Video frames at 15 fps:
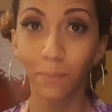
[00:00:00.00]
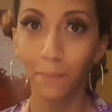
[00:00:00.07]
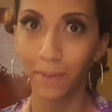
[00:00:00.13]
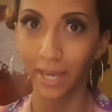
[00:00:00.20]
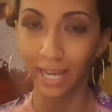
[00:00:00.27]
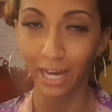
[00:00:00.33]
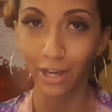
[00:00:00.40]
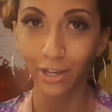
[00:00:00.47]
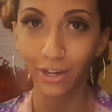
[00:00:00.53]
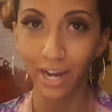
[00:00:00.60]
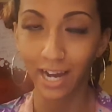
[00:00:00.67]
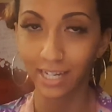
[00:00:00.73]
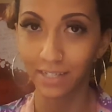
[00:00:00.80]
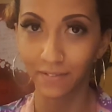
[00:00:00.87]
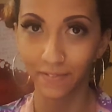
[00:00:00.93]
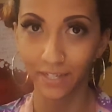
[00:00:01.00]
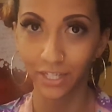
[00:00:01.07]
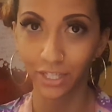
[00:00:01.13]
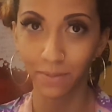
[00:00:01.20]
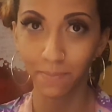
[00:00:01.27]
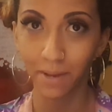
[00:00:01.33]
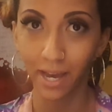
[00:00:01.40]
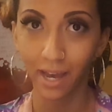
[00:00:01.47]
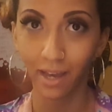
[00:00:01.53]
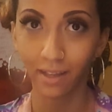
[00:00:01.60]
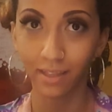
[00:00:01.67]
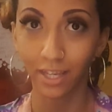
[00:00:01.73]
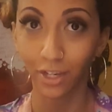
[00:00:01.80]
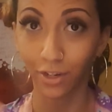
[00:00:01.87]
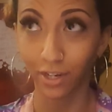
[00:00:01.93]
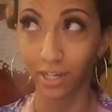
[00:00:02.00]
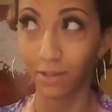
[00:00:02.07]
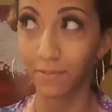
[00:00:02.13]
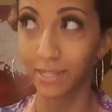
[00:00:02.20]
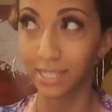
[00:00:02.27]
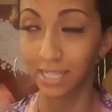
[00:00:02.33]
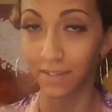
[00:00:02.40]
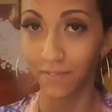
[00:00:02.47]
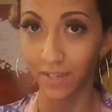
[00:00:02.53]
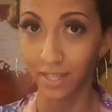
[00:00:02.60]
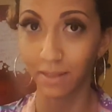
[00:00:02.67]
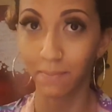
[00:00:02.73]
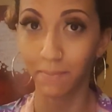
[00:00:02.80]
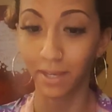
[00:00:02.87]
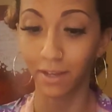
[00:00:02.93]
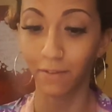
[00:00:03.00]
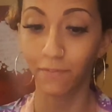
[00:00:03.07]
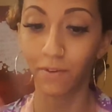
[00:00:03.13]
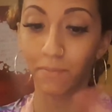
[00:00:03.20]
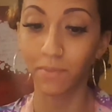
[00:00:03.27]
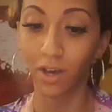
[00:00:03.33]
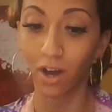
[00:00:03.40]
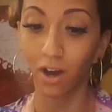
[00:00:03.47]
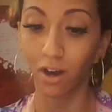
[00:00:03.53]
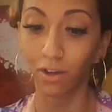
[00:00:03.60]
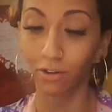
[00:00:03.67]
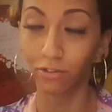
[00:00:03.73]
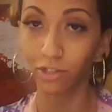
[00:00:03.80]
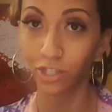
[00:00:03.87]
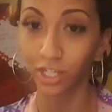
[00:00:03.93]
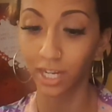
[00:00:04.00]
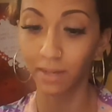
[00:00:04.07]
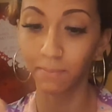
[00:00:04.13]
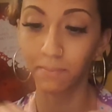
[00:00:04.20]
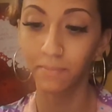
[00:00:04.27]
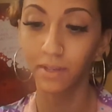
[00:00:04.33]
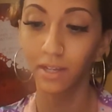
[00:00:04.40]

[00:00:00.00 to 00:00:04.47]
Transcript: pick out your activation pack that you're going to receive in the mail from the auto ship.